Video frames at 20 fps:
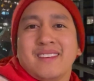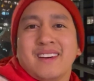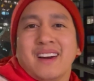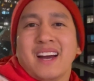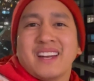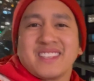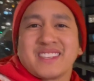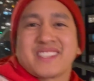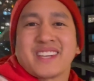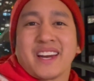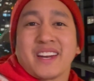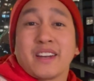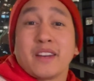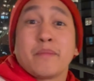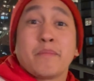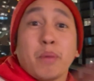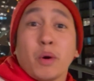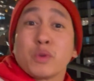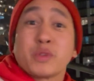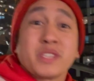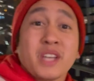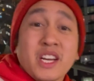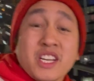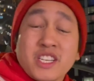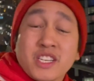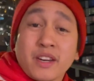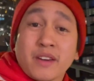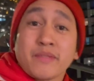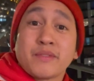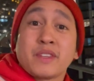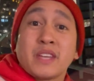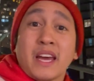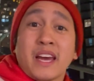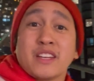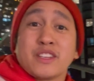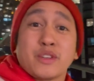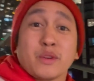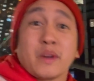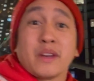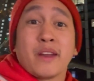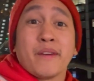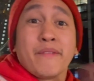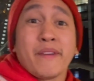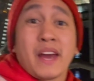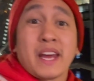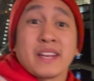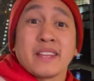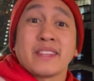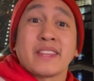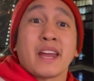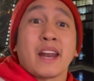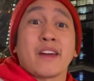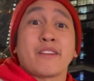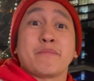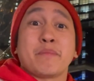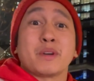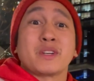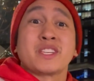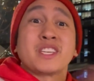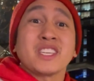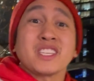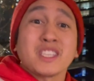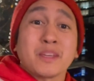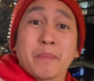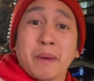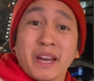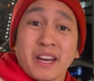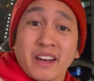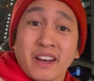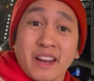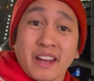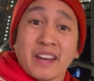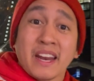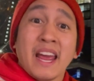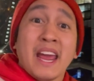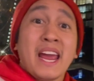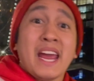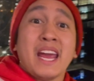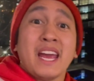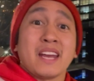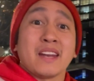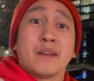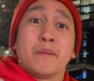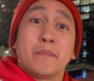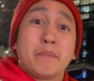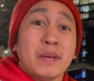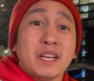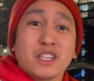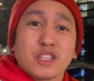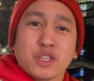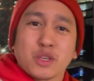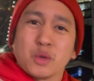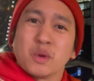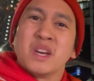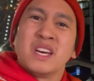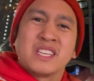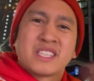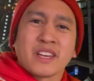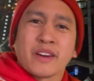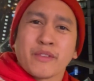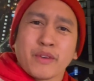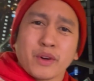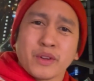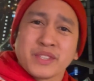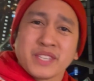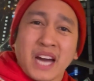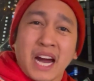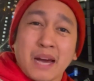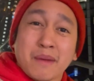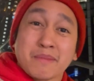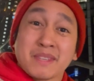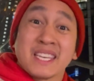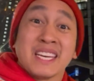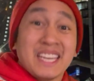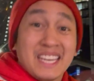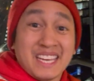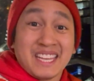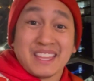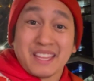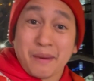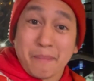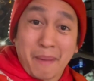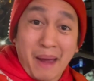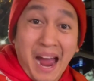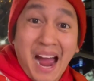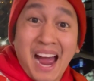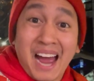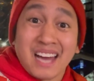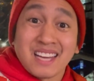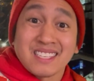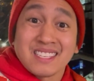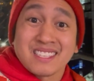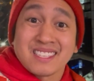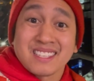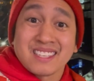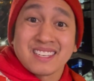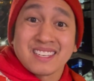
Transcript: I decided post night shift to head to an event that I've participated in and been to several times in the past.